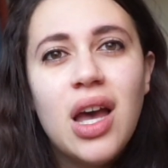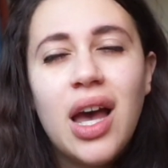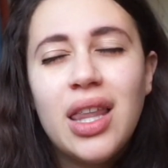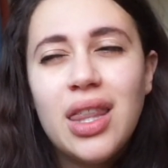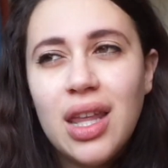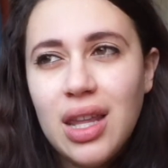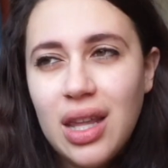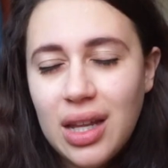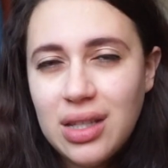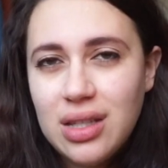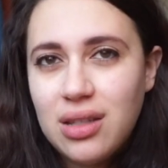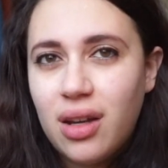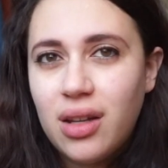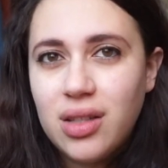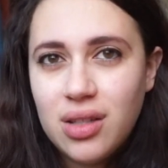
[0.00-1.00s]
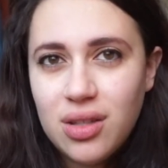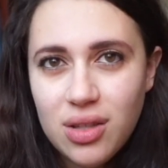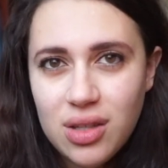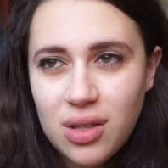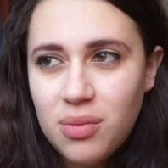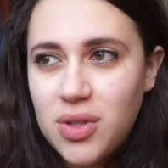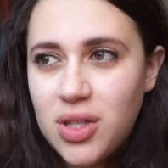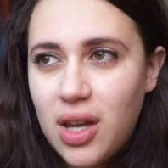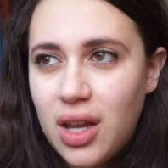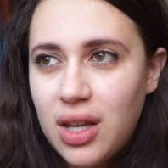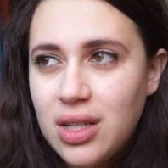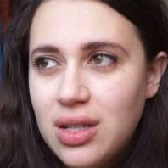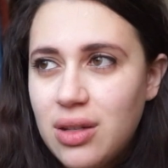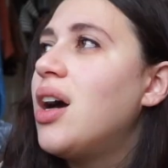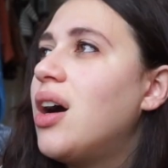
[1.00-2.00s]
And then that started to
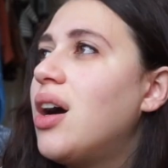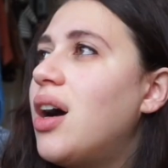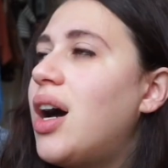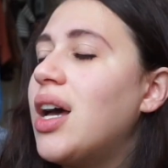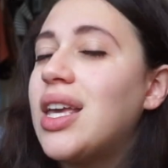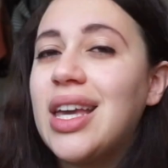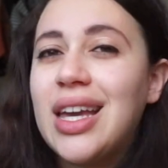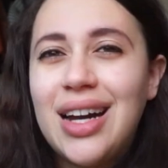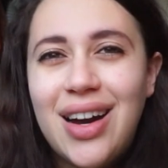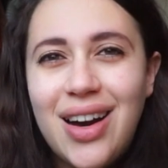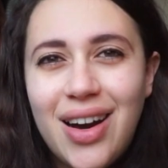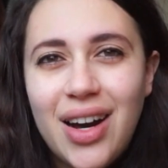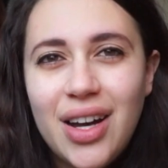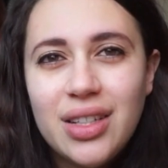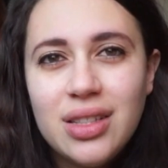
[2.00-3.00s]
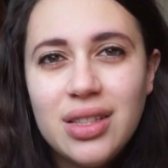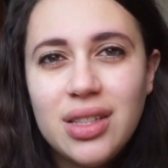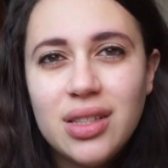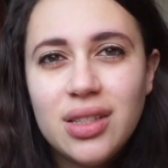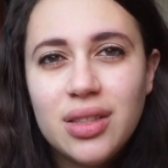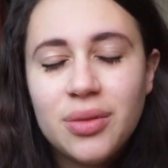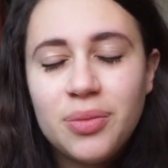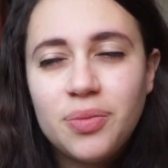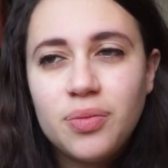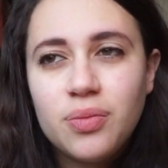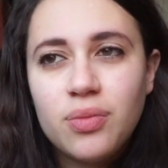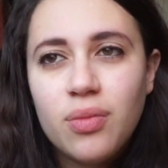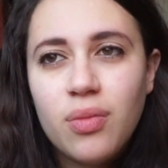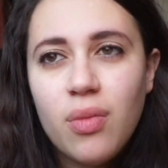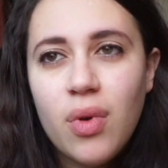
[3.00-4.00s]
subside. I can't
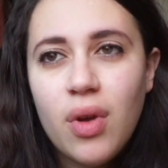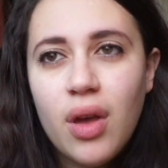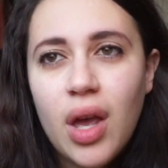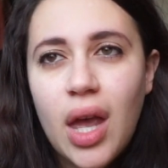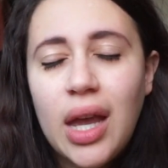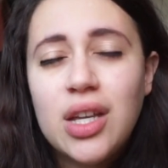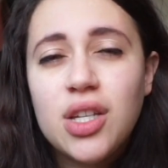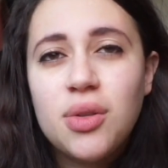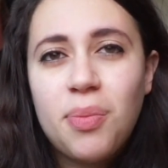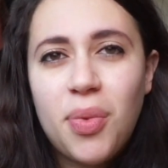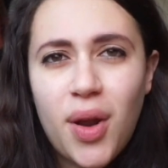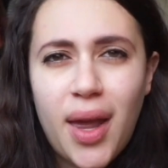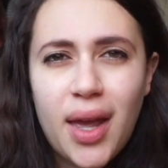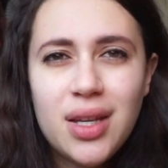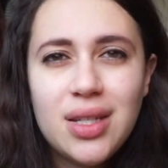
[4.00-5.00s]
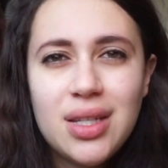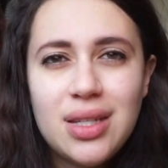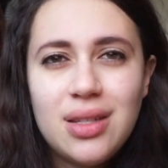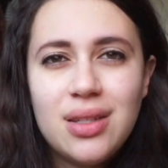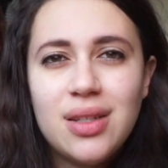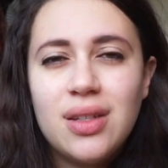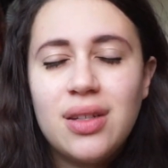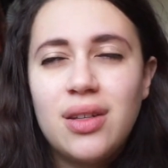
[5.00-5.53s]
express